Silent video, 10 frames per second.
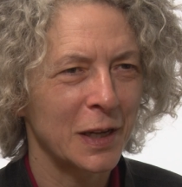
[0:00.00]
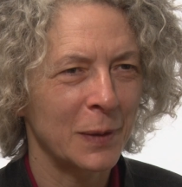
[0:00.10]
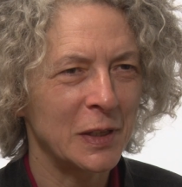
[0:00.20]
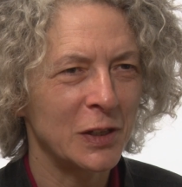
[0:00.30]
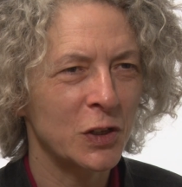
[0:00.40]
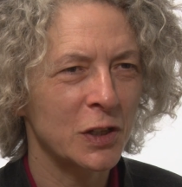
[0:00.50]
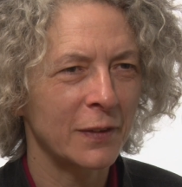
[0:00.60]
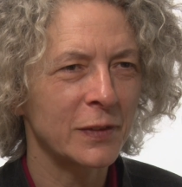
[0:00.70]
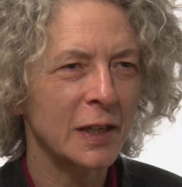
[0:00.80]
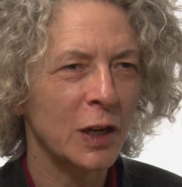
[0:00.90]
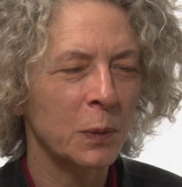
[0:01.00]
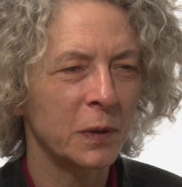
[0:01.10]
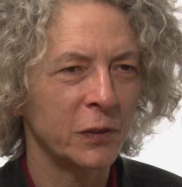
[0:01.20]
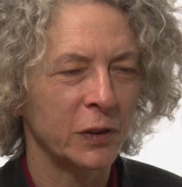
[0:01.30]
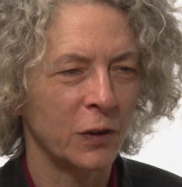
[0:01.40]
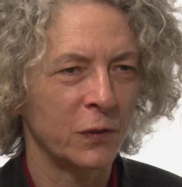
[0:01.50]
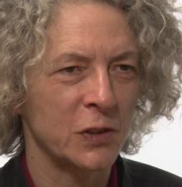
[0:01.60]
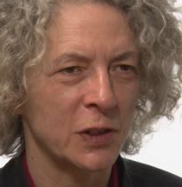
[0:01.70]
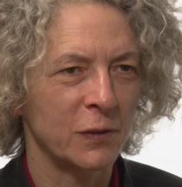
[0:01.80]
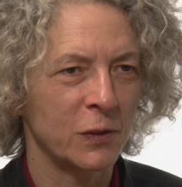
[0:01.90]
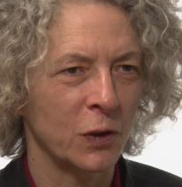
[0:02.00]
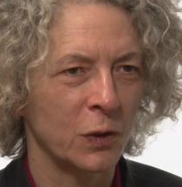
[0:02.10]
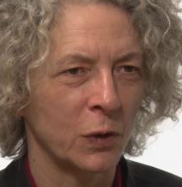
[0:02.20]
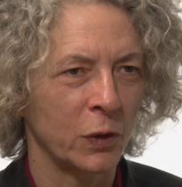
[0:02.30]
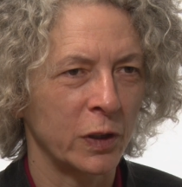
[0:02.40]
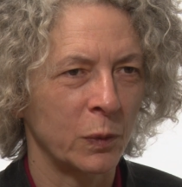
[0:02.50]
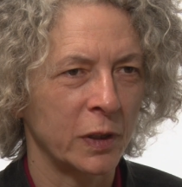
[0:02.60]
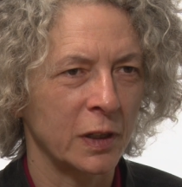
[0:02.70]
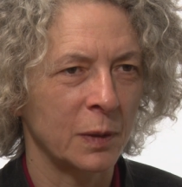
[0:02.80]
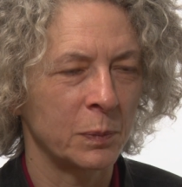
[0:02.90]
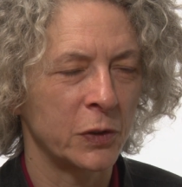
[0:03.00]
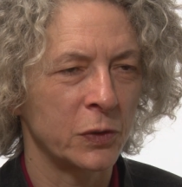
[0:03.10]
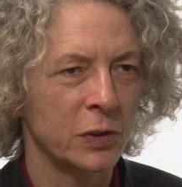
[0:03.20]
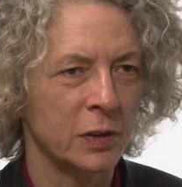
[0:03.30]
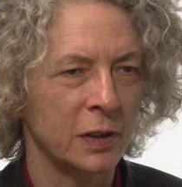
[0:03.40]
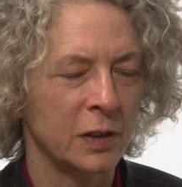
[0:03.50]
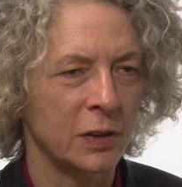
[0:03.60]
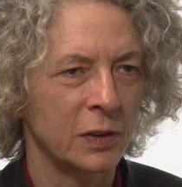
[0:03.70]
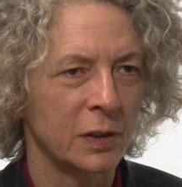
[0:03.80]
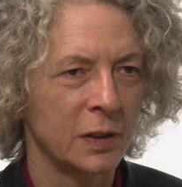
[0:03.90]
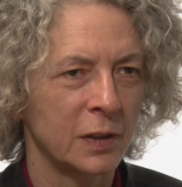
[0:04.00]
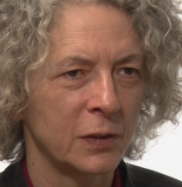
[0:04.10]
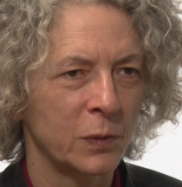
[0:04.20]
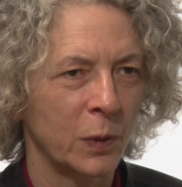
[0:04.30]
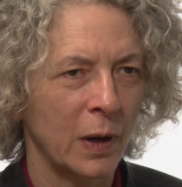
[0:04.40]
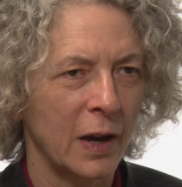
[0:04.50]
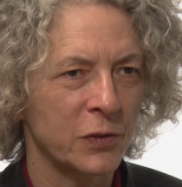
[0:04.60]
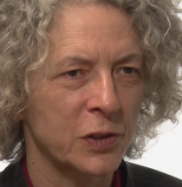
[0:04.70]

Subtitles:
I mean, you could have the equivalent, obviously, if you've got it all in the one computer and you have